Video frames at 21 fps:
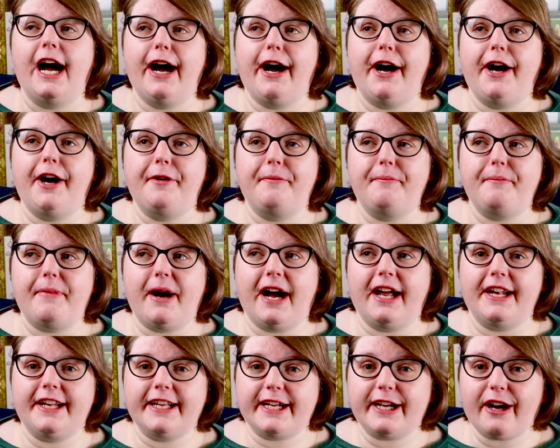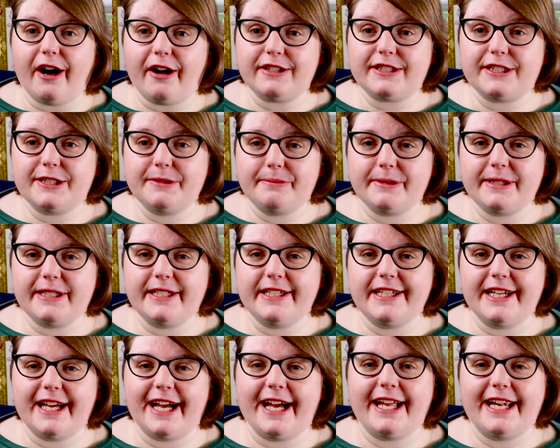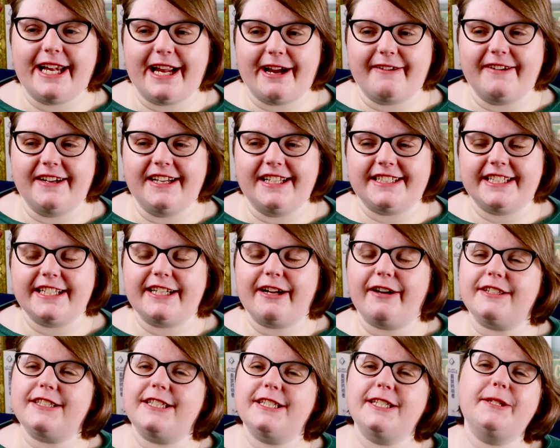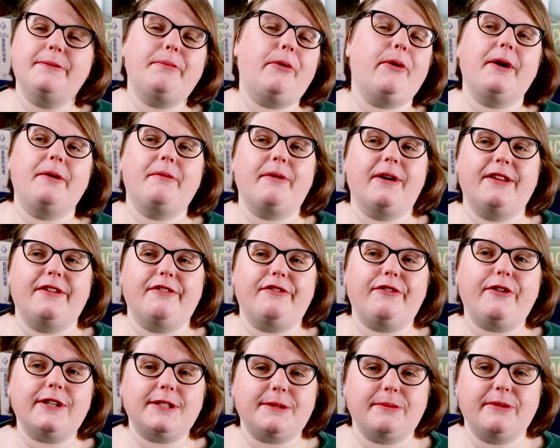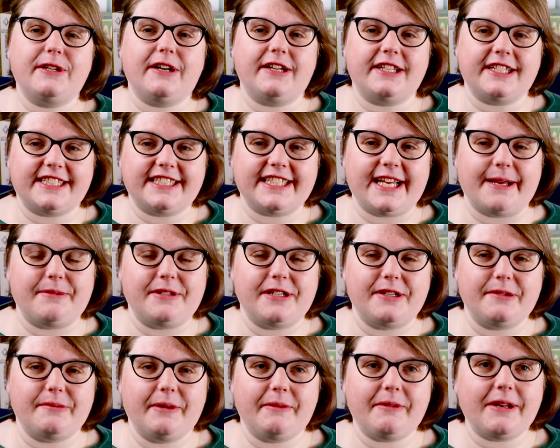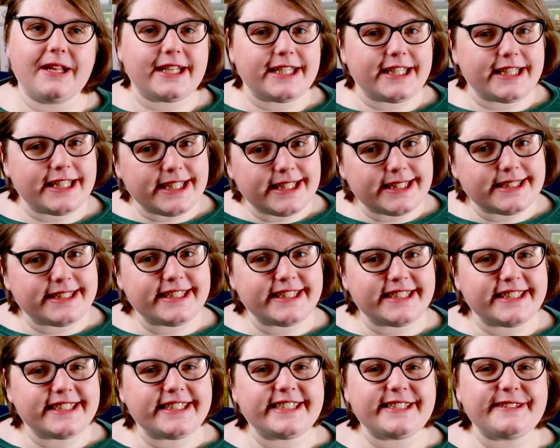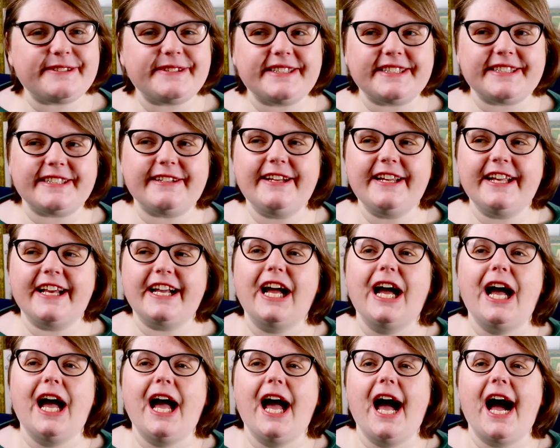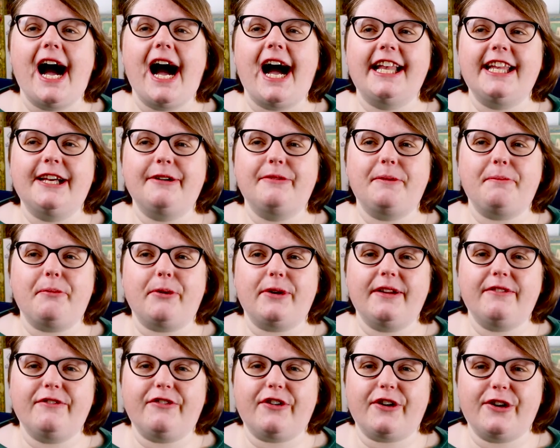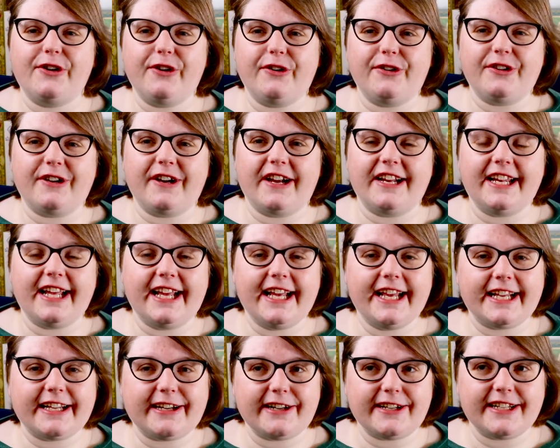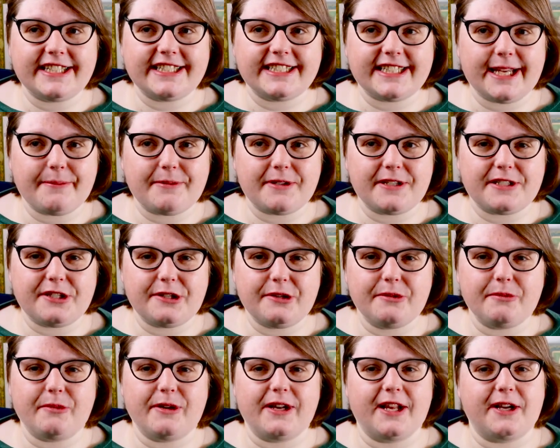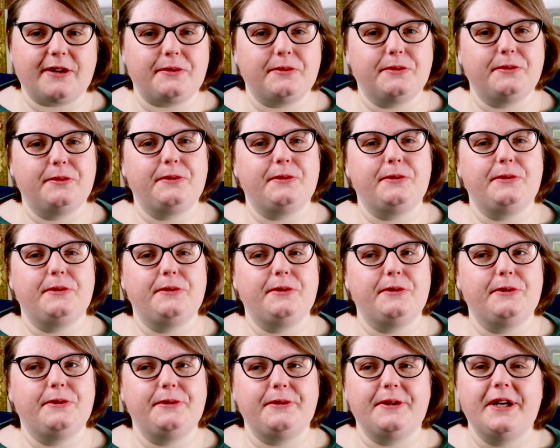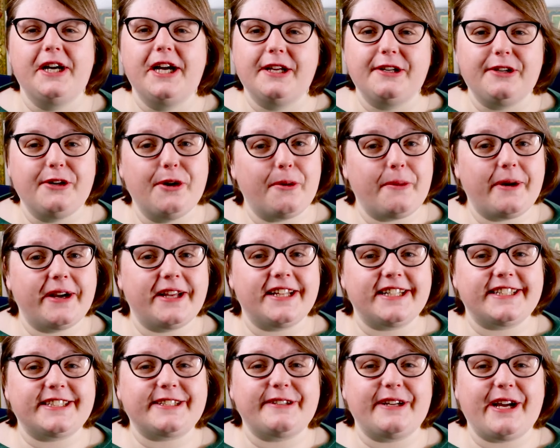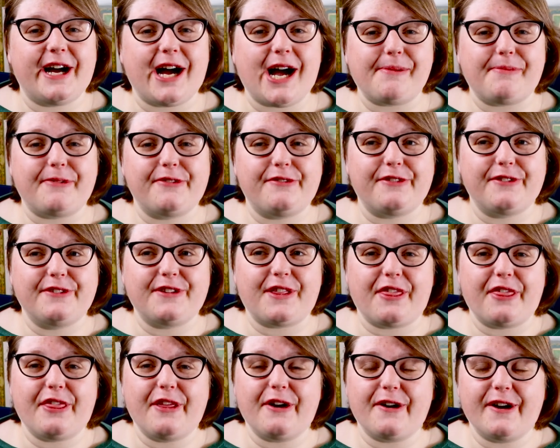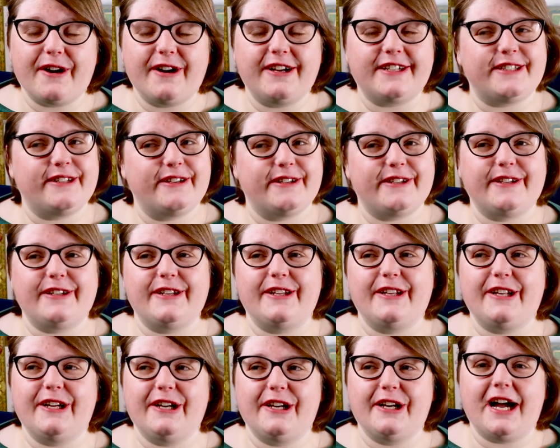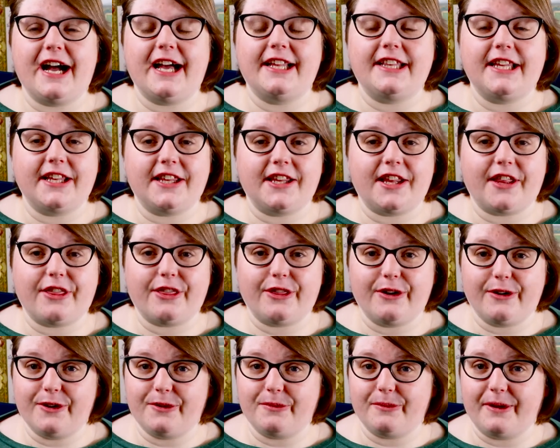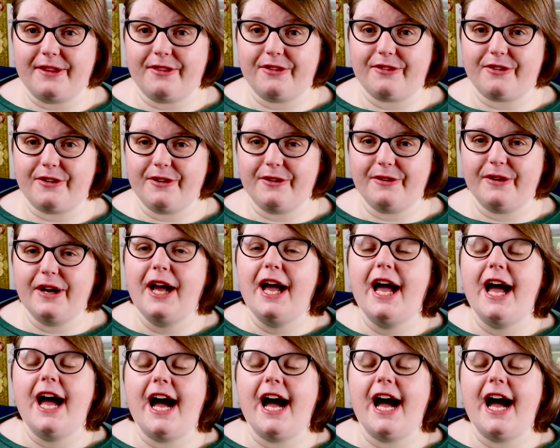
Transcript: Um, and it got to be hilarious. It got to the point where the first one got accepted and we were like, yes, this is so exciting. And then we put in for another and it got accepted too. And we're like, "Ooh, no way that's going to happen for the third. No, no, no, no. And then the third went through.